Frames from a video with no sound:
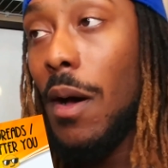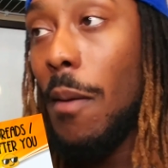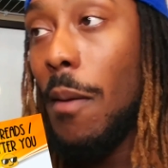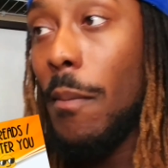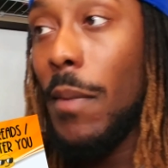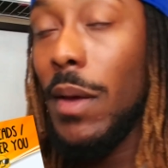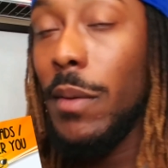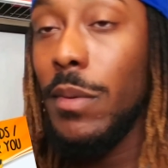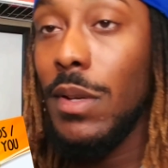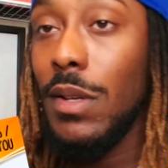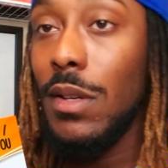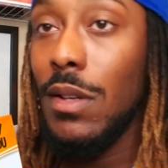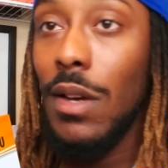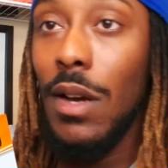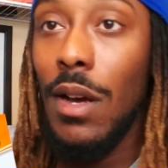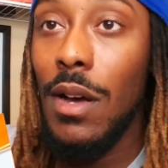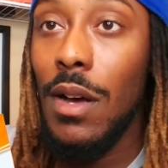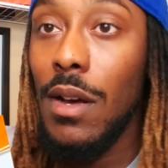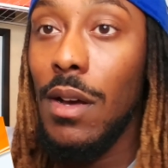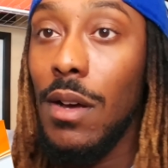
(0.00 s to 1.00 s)
maybe
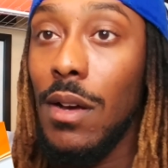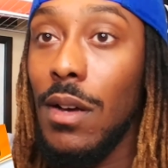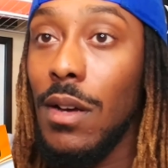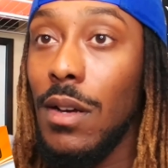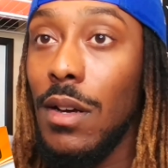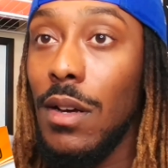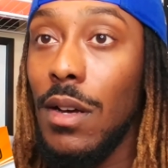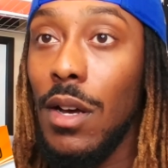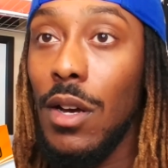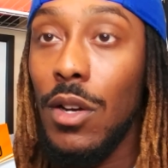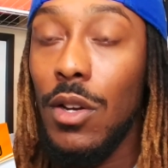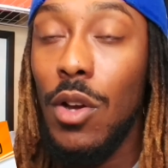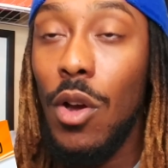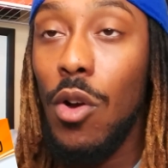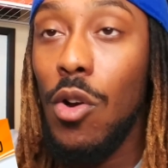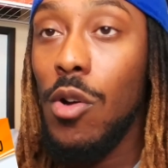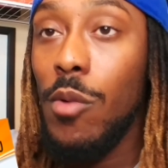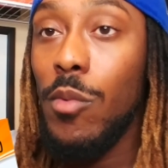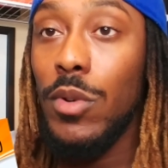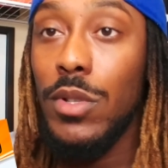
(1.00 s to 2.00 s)
a
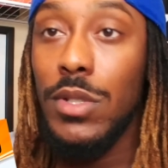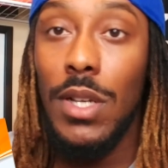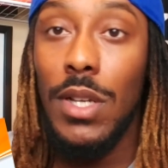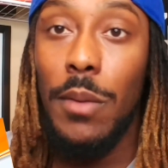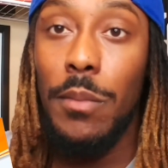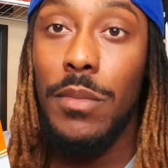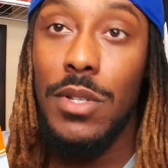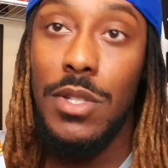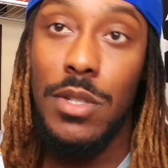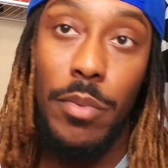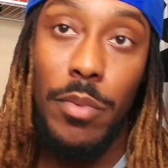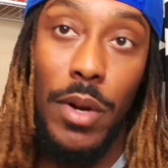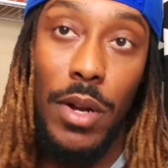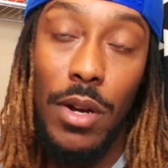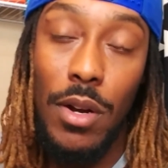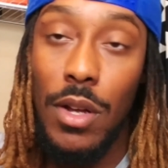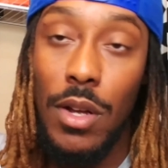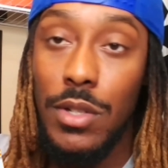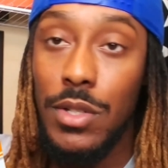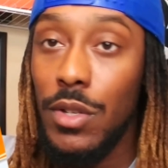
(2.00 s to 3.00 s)
comb or something to spread
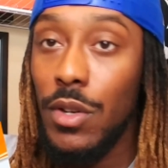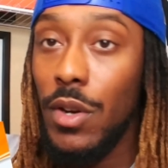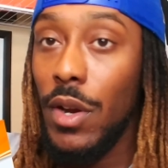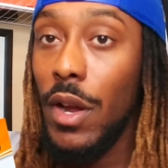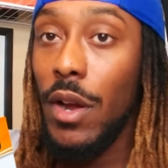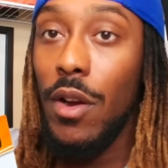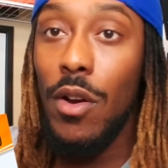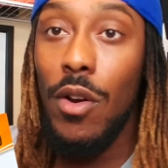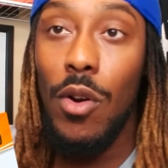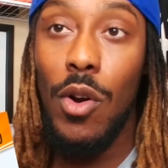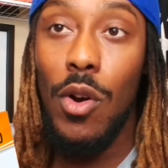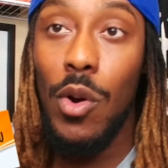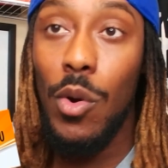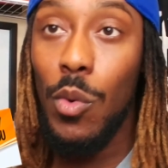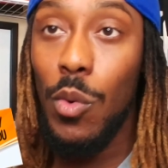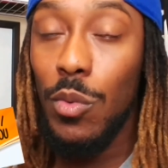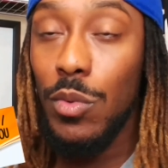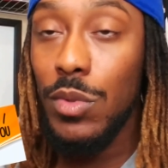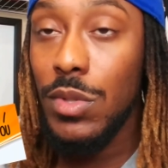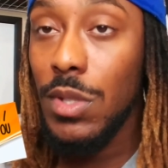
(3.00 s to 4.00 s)
it onto your hair, or
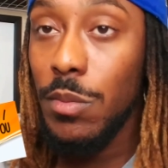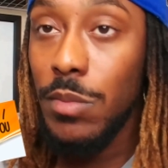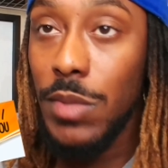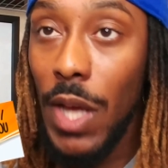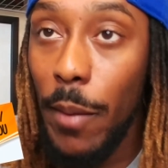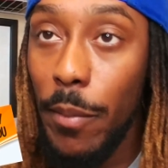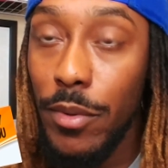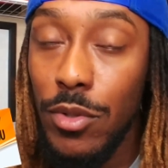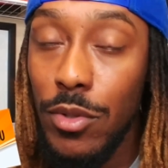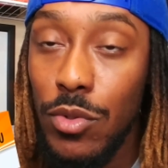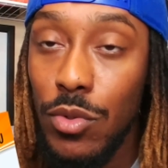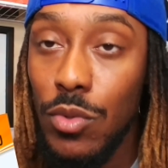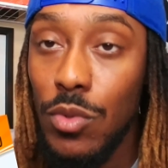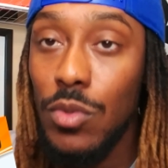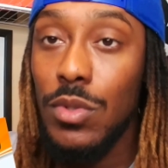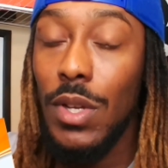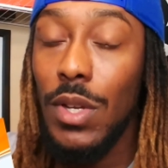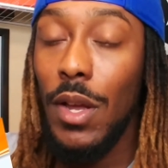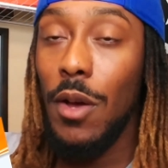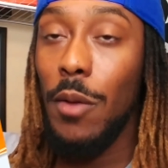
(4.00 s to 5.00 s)
some type of
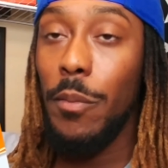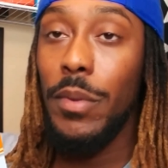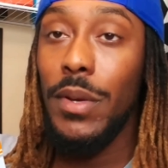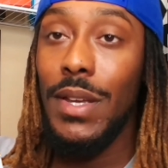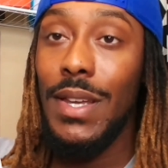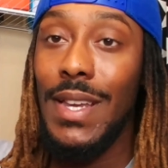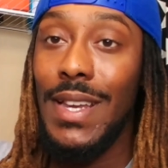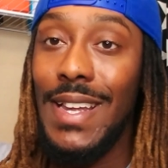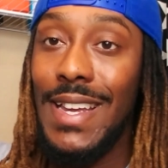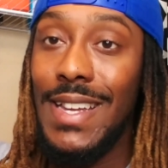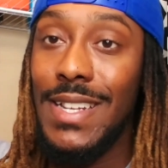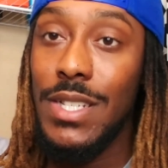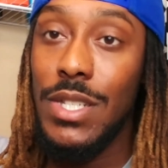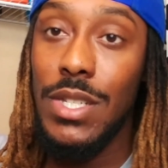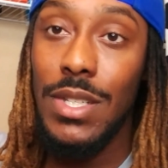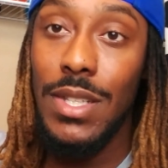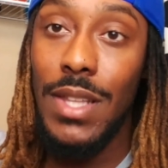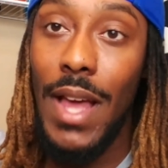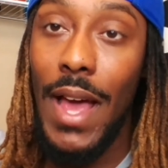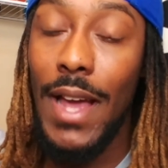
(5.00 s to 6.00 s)
tool to help it get
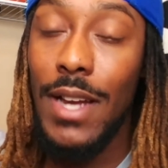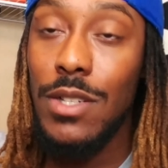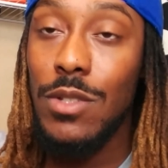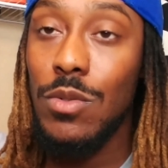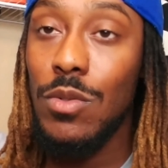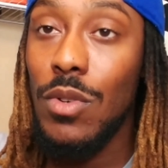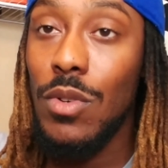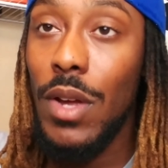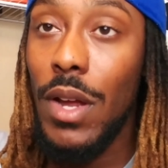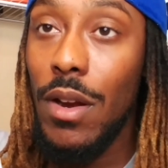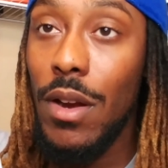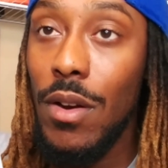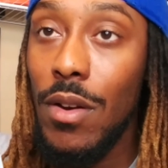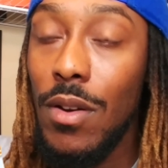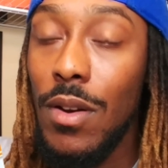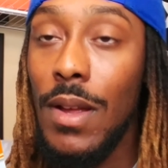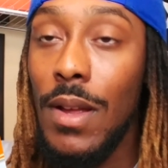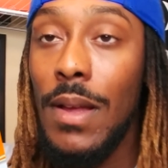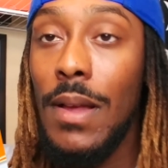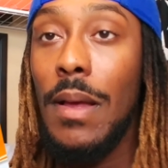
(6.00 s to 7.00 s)
into the actual hair.
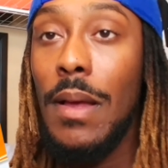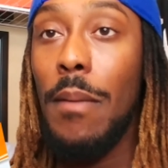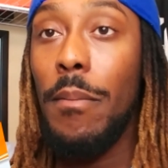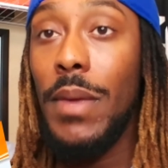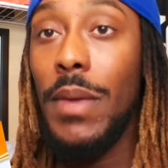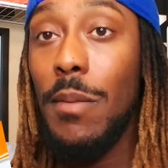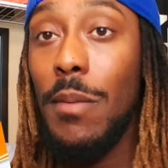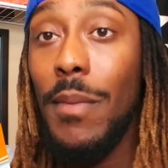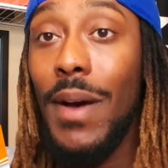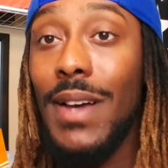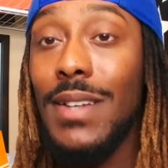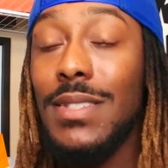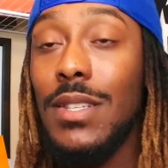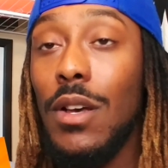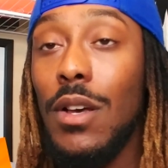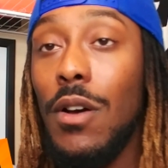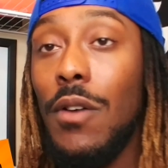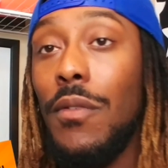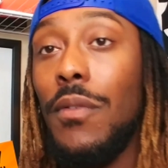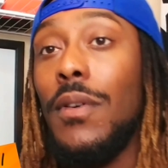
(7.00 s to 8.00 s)
Me,
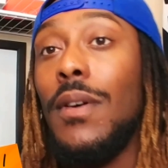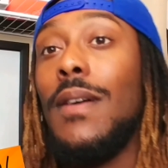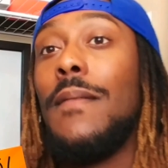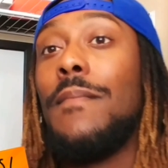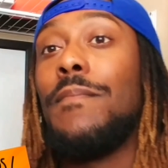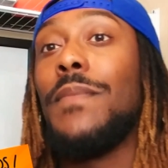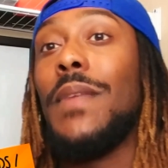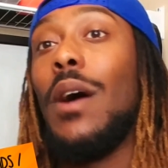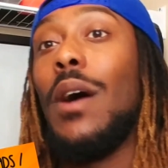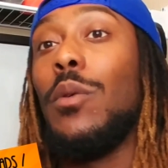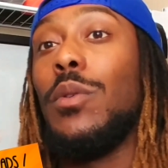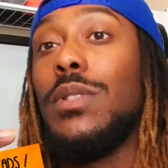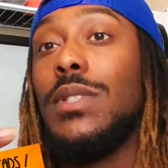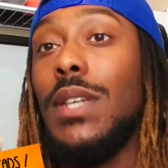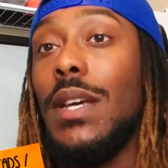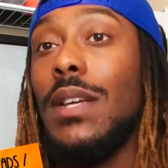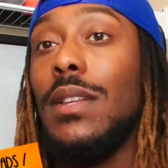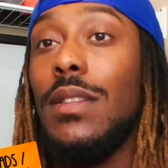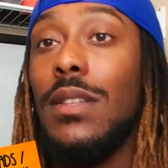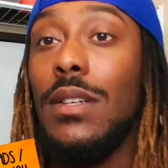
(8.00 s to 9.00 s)
myself, I would
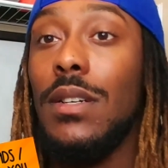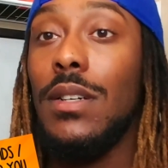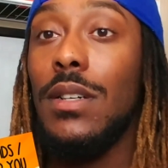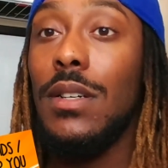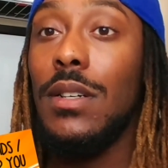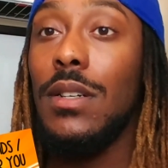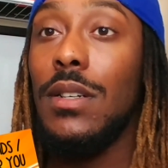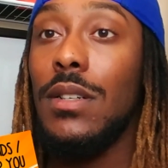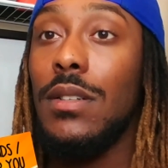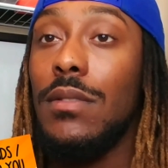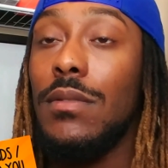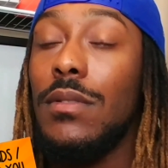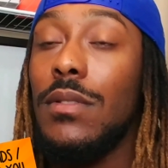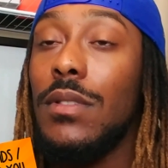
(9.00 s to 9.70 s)
take the